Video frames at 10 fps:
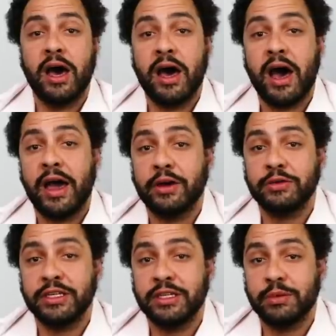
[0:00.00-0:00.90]
uh,
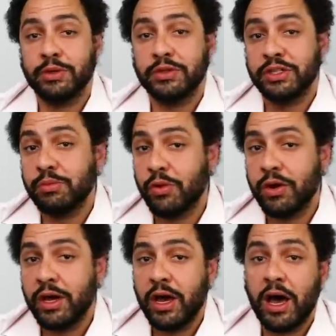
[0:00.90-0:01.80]
IoT WG
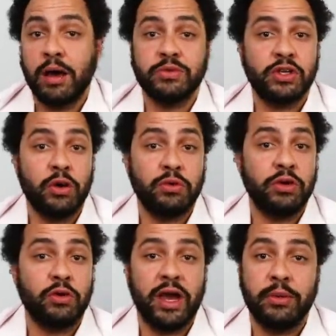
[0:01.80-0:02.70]
board. Um, so
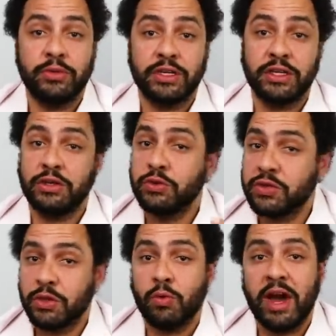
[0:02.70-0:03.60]
you're able to use
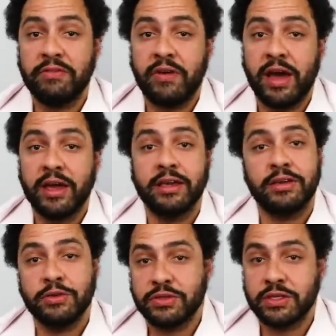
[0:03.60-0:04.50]
the Wi-Fi,
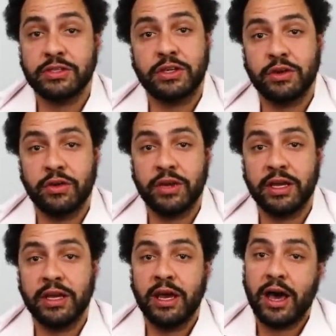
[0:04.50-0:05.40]
use the security,
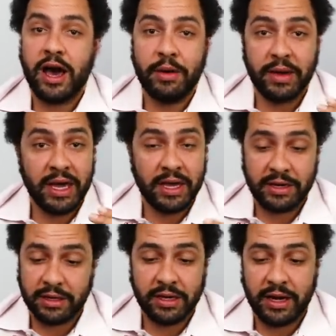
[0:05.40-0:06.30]
um,
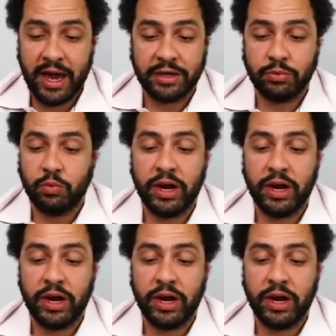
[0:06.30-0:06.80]
and connect